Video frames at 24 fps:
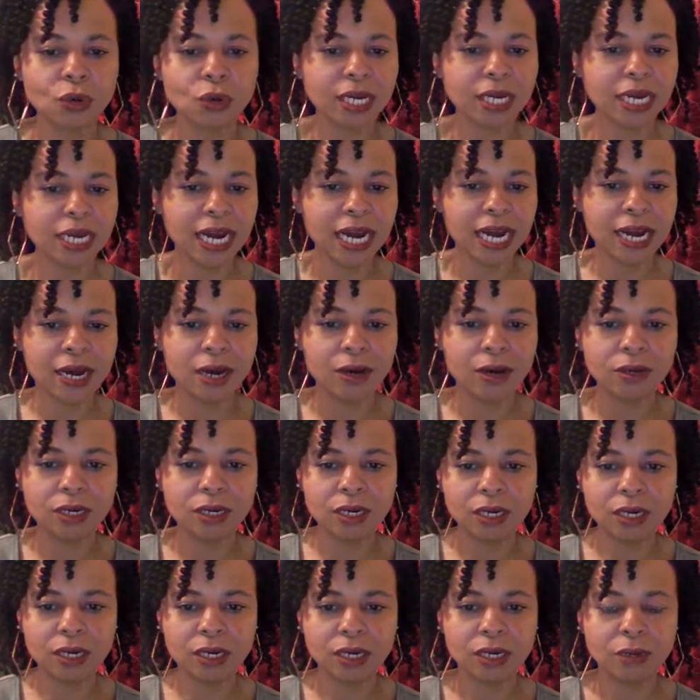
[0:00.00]
whether it's
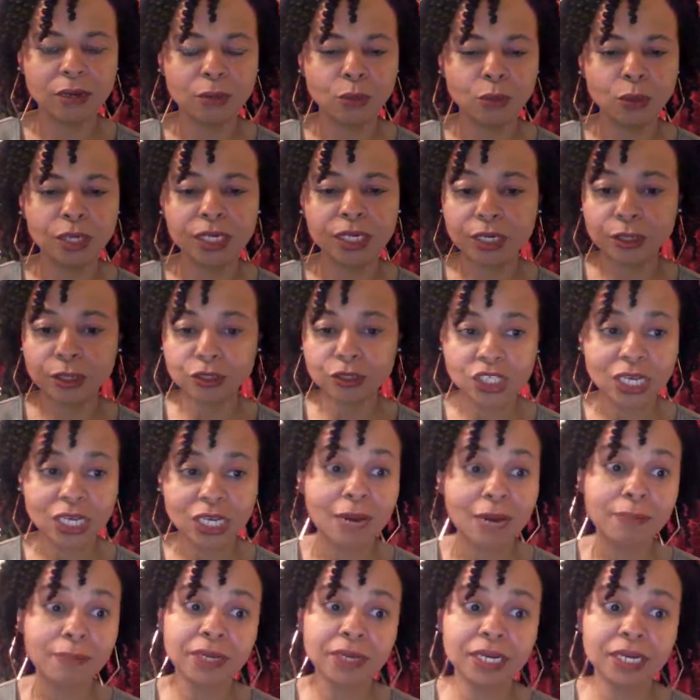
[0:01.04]
going out,
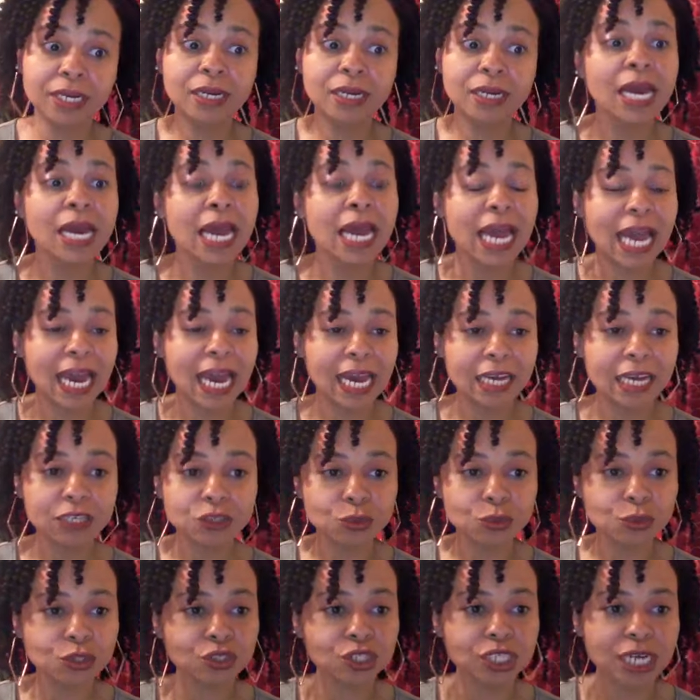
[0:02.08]
um, window
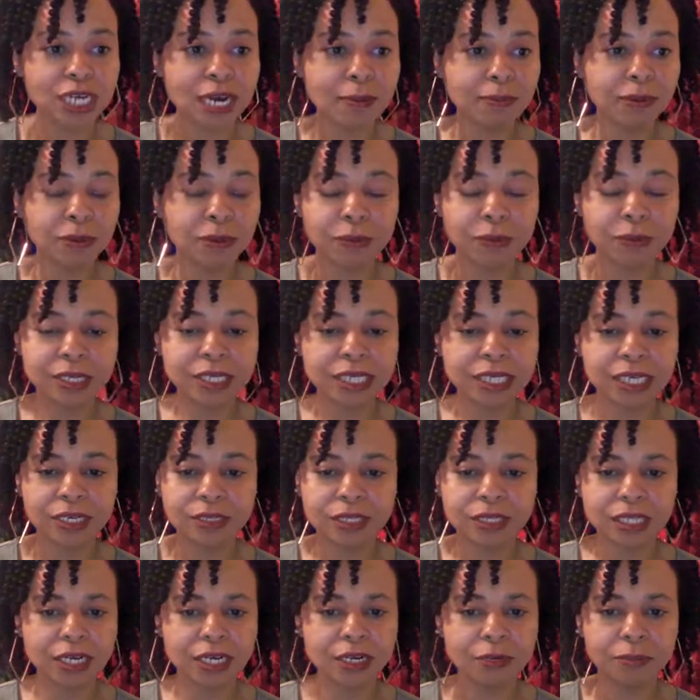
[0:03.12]
shopping, actual
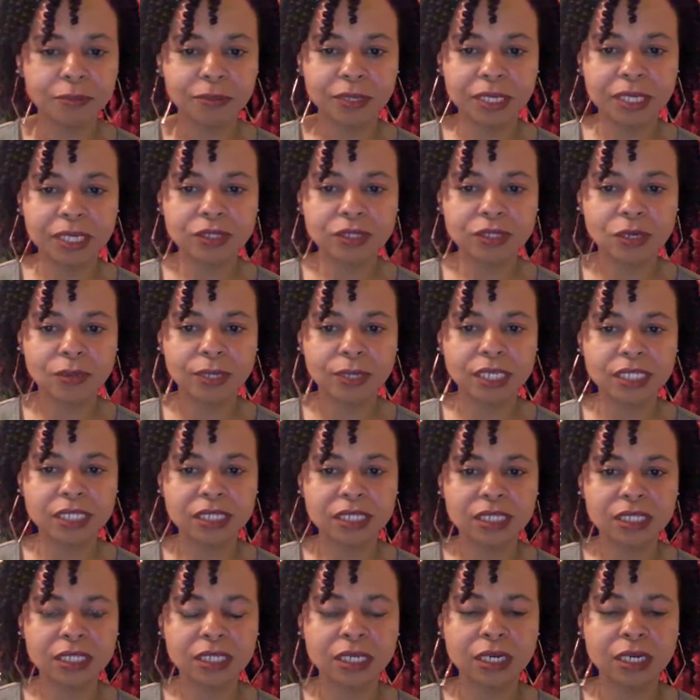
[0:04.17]
shopping, retail
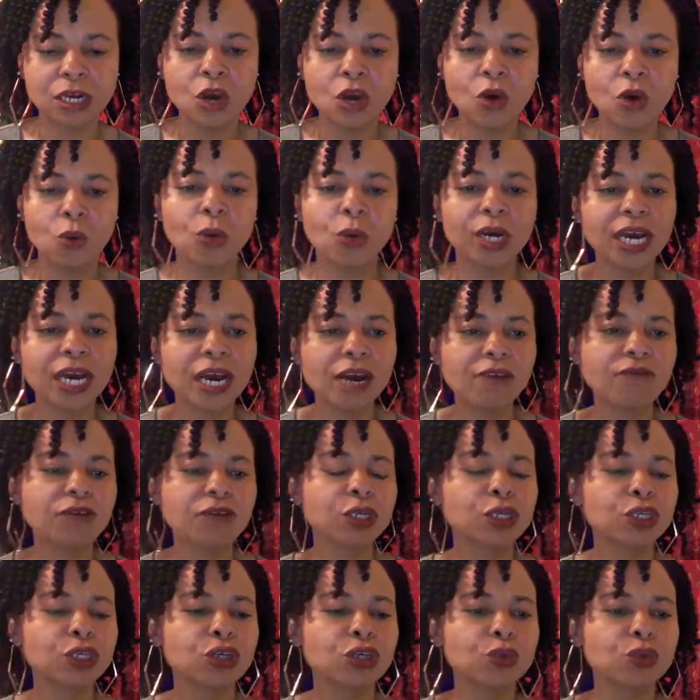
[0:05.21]
therapy is always
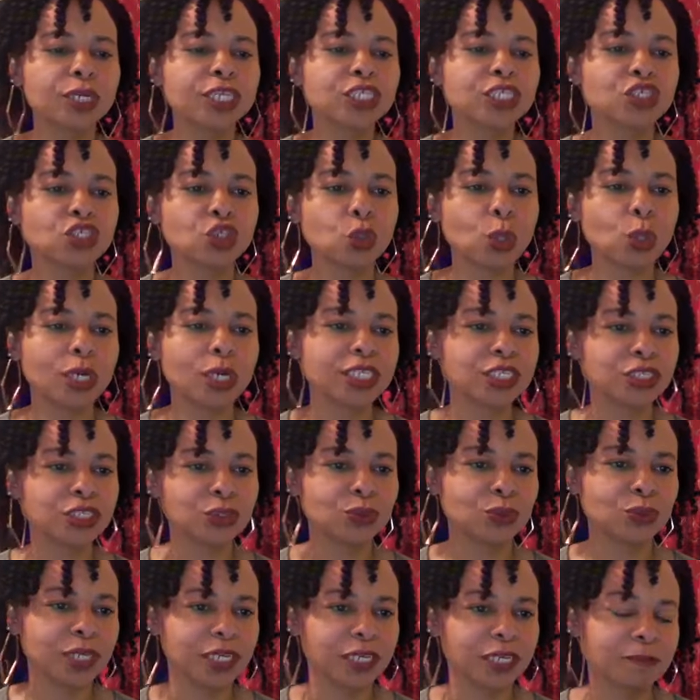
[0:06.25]
good. Whatever
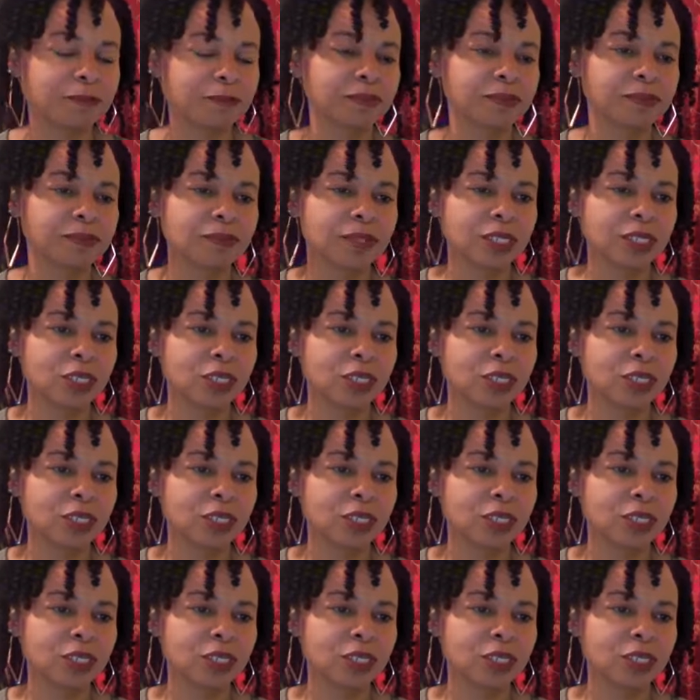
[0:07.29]
you enjoy